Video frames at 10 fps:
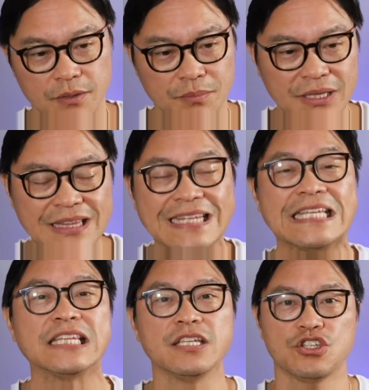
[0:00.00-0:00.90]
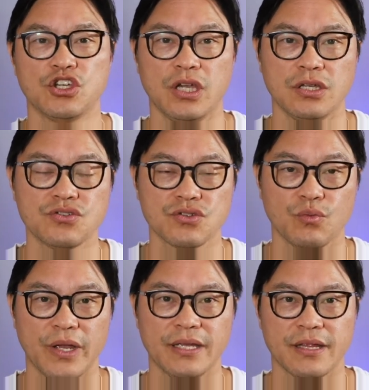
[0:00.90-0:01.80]
completely changed
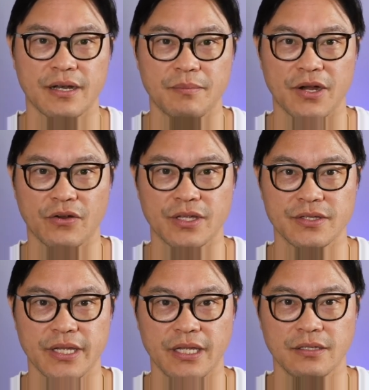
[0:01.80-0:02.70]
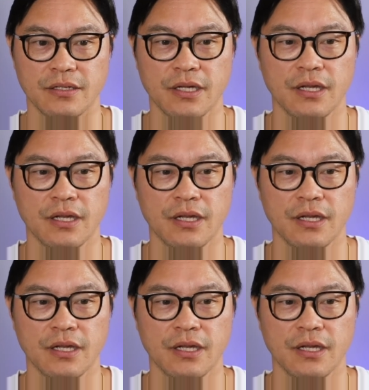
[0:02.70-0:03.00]
the way that Americans ate,